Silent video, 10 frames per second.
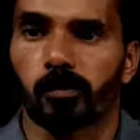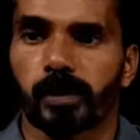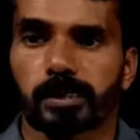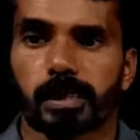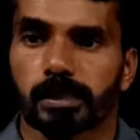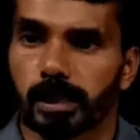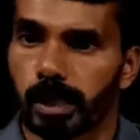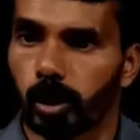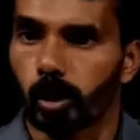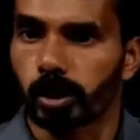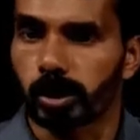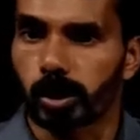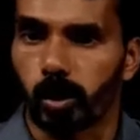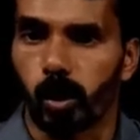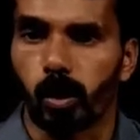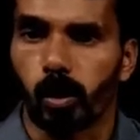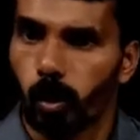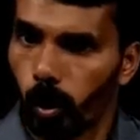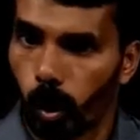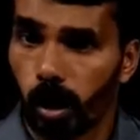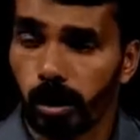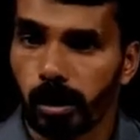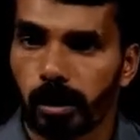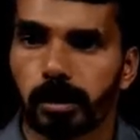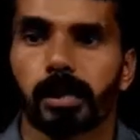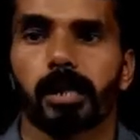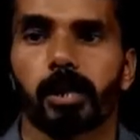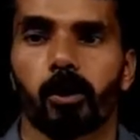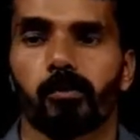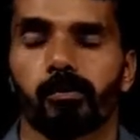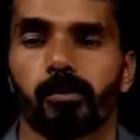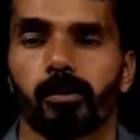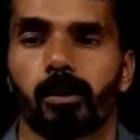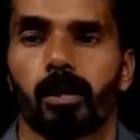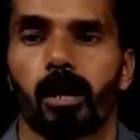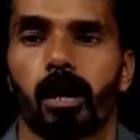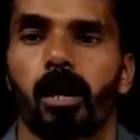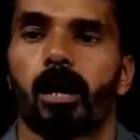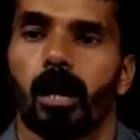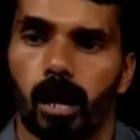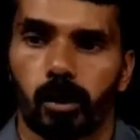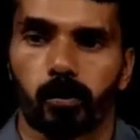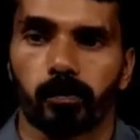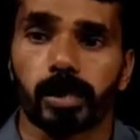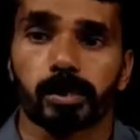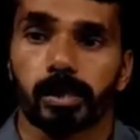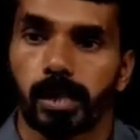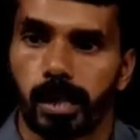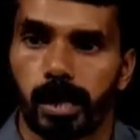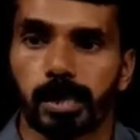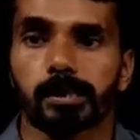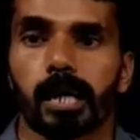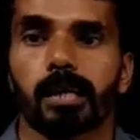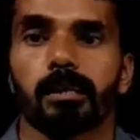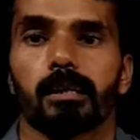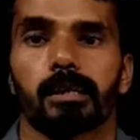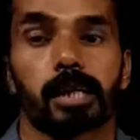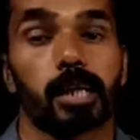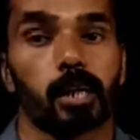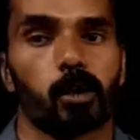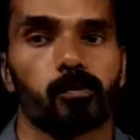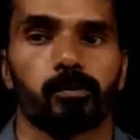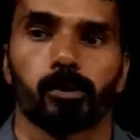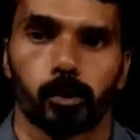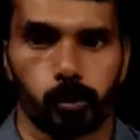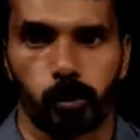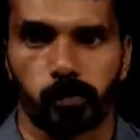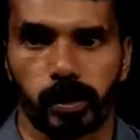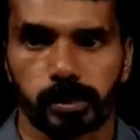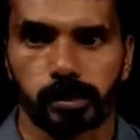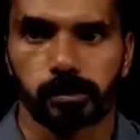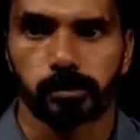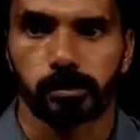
x is equal to 0 or degree of r of x less than degree of q of x.